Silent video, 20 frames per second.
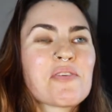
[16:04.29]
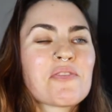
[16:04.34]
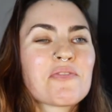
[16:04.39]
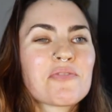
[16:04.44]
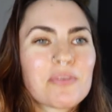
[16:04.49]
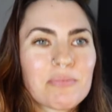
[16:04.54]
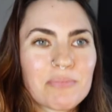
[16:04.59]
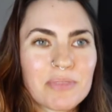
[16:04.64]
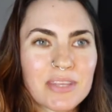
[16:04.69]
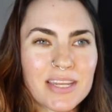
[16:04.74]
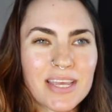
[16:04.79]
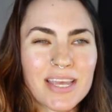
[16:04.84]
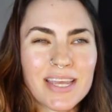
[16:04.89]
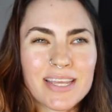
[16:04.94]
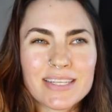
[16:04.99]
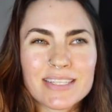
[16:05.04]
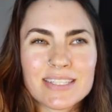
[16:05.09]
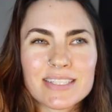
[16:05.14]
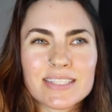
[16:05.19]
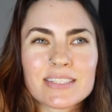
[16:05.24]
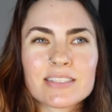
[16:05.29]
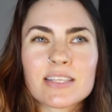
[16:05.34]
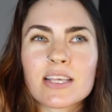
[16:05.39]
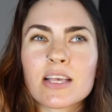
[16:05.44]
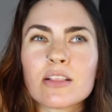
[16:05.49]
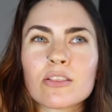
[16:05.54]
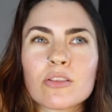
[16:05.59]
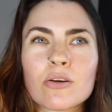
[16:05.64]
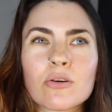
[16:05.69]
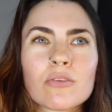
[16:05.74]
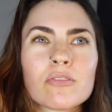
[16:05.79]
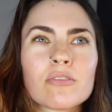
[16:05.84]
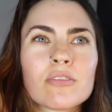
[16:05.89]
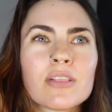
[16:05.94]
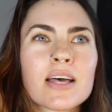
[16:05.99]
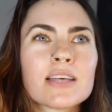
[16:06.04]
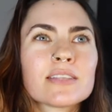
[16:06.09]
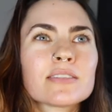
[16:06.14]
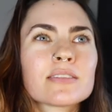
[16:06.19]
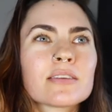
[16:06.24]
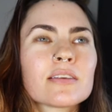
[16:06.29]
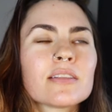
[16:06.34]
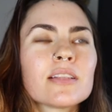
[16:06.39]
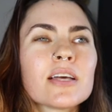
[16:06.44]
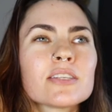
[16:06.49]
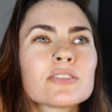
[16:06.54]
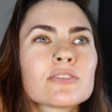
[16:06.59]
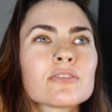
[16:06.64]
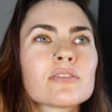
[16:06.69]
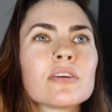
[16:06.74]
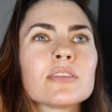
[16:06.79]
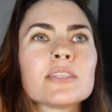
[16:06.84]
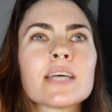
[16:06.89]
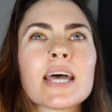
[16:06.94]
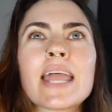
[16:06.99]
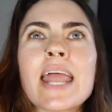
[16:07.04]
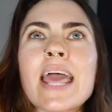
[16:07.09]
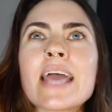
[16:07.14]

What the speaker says: from the 90s, like a low cholesterol diet,